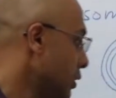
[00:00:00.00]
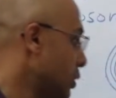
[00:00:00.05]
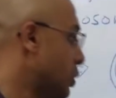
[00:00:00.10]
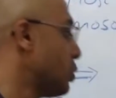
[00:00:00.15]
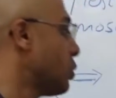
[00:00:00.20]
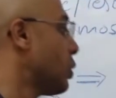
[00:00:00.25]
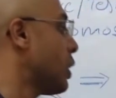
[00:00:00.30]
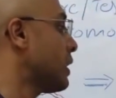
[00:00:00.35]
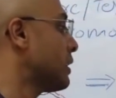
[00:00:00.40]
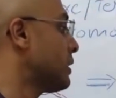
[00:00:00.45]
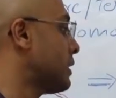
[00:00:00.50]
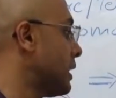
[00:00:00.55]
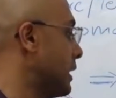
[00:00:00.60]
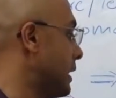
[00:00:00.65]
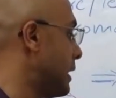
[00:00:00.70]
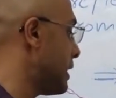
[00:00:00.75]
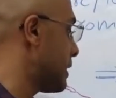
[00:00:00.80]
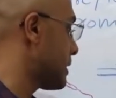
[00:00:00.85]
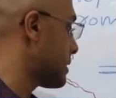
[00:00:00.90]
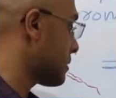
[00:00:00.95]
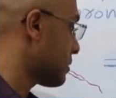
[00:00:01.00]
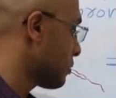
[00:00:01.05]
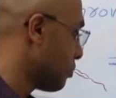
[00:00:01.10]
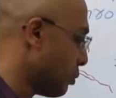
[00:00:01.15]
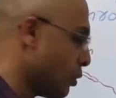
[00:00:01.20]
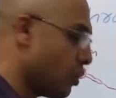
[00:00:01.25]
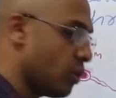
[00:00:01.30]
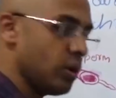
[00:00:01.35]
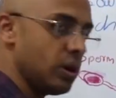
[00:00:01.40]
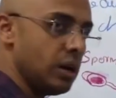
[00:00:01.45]
3 2 or 3 days
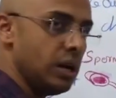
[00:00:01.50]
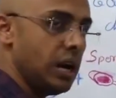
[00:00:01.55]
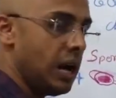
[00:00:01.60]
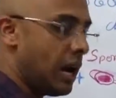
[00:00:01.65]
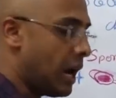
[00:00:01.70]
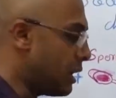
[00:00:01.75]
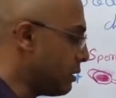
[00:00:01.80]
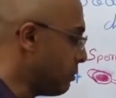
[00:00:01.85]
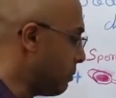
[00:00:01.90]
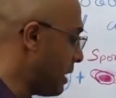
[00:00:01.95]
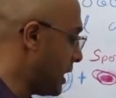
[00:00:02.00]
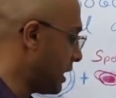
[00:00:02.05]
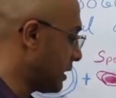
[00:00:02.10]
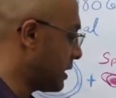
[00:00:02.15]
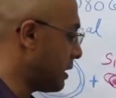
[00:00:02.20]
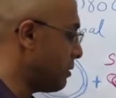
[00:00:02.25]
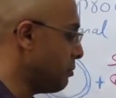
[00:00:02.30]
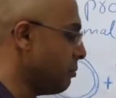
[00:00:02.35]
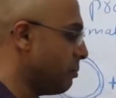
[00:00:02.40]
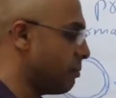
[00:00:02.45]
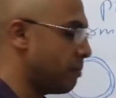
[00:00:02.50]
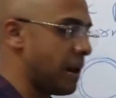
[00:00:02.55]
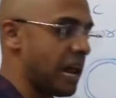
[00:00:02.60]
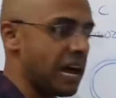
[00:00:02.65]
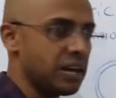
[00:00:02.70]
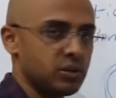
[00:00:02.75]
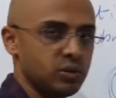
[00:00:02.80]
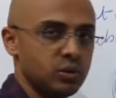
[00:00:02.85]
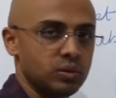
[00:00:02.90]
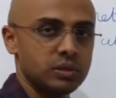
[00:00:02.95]
more and make them
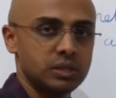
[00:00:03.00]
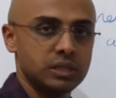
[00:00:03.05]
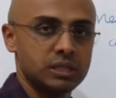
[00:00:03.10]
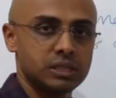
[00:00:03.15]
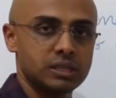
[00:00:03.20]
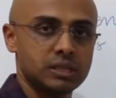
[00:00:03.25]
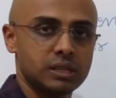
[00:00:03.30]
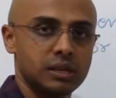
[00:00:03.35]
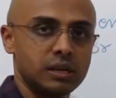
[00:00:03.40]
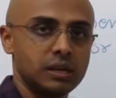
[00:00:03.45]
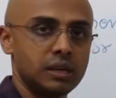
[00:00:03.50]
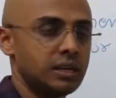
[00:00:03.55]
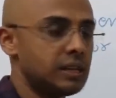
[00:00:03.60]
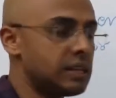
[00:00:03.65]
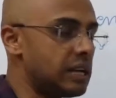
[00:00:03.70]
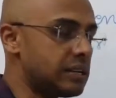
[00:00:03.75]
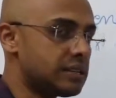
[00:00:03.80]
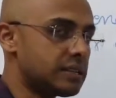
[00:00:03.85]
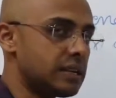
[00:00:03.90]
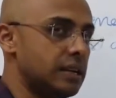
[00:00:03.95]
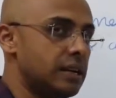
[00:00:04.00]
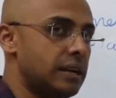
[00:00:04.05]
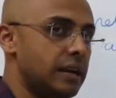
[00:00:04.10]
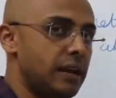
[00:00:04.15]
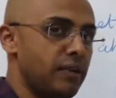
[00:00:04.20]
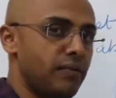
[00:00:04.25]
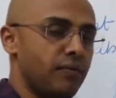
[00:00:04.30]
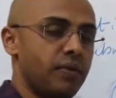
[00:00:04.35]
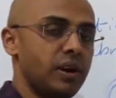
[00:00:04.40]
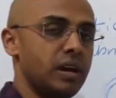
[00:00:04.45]
blastocyst. That's a
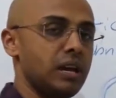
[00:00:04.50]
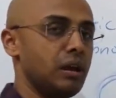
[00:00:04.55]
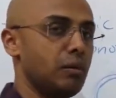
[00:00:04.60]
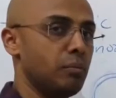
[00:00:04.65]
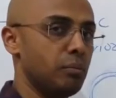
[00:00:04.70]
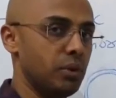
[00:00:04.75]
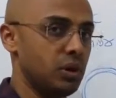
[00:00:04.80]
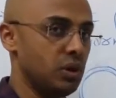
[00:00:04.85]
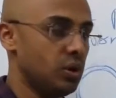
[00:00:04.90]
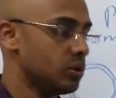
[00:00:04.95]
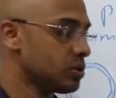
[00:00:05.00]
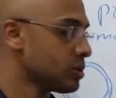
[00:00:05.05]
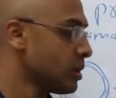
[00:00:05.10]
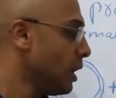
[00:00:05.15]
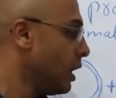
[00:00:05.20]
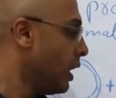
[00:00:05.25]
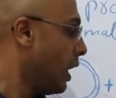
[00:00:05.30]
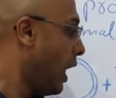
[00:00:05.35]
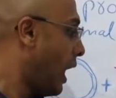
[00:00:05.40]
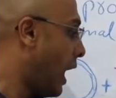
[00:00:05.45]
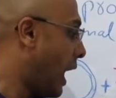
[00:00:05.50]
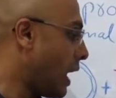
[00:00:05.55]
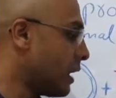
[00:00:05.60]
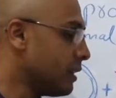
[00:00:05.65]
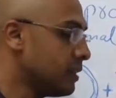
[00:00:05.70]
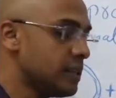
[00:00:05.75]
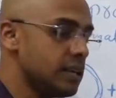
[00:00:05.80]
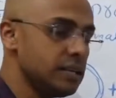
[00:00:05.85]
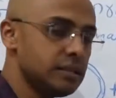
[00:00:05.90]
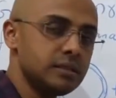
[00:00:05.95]
day 5 embryos.
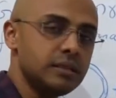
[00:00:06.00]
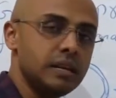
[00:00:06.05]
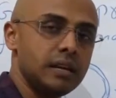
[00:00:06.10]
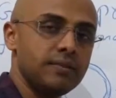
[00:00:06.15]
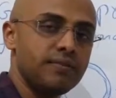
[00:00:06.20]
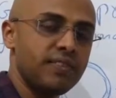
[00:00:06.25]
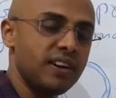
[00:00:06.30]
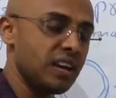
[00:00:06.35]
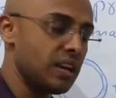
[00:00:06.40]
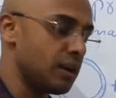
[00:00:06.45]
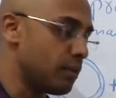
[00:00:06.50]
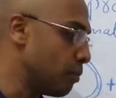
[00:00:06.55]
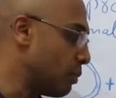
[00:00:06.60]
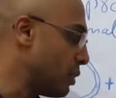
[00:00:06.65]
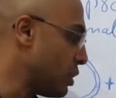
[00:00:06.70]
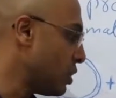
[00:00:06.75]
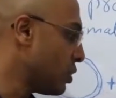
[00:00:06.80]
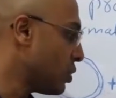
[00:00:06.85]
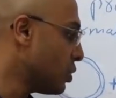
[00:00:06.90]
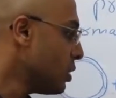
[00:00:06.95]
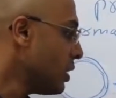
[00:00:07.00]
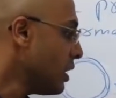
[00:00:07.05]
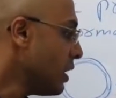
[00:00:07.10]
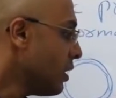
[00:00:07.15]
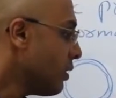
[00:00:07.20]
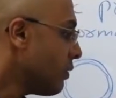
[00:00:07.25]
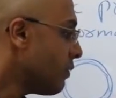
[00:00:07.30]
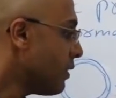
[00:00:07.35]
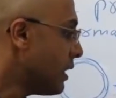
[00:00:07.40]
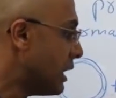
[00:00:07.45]
And this day 5 embryo,
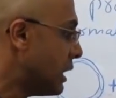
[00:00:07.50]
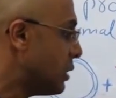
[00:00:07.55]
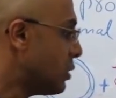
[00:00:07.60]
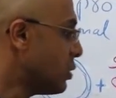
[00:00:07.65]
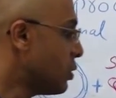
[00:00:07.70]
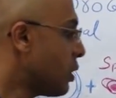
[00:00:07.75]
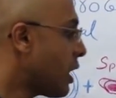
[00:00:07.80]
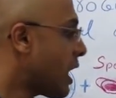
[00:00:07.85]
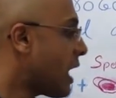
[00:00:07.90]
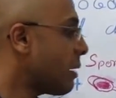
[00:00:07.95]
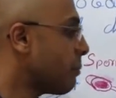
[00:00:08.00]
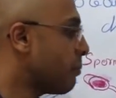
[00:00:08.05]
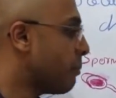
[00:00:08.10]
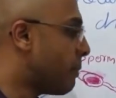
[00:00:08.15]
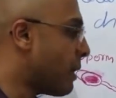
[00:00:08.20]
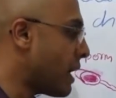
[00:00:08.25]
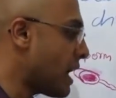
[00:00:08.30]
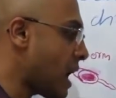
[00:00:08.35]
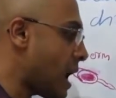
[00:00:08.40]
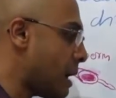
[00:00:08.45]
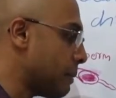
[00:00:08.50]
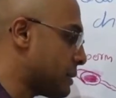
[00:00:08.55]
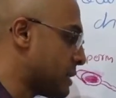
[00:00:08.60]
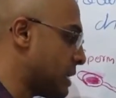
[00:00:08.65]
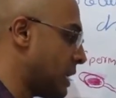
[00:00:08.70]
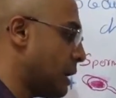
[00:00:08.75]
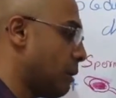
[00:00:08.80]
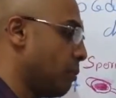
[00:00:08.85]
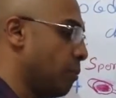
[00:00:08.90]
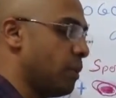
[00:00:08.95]
we do a
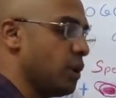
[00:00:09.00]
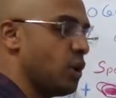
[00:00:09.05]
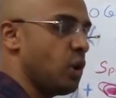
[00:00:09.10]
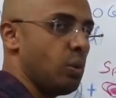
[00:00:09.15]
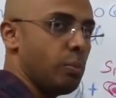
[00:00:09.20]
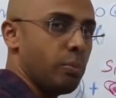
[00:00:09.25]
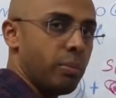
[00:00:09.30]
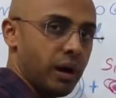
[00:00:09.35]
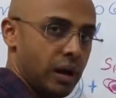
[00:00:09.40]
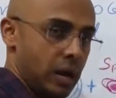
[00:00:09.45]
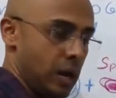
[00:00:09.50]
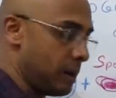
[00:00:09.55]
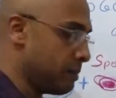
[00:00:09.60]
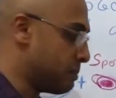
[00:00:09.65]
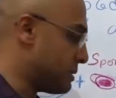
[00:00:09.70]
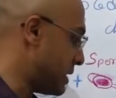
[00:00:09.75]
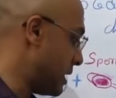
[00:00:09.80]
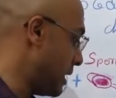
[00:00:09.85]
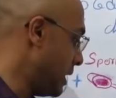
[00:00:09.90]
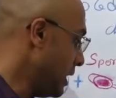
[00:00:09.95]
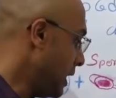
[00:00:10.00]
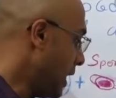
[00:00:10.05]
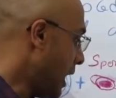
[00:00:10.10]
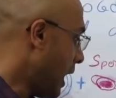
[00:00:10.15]
biopsy, embryo biopsy,